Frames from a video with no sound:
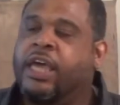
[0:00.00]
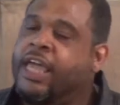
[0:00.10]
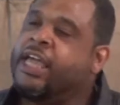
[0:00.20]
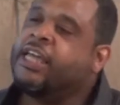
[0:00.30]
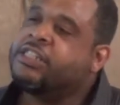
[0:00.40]

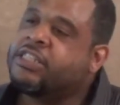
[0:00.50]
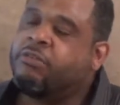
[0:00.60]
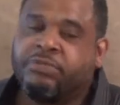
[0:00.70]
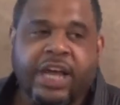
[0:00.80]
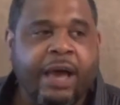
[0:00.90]
It can
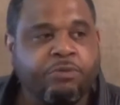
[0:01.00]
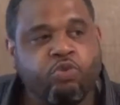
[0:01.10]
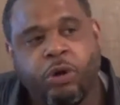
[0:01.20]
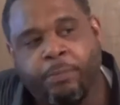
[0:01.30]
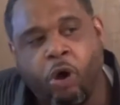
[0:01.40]
sometimes
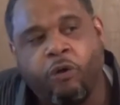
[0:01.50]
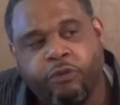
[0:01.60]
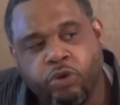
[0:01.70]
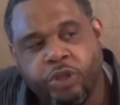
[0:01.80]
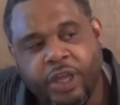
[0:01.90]
rub off
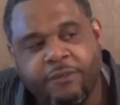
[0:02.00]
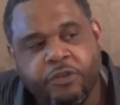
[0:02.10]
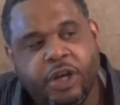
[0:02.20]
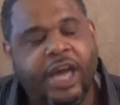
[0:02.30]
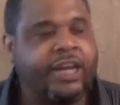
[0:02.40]
on you if
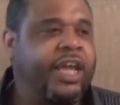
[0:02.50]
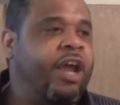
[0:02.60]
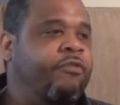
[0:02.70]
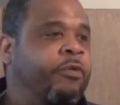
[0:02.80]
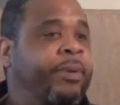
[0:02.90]
you're not careful,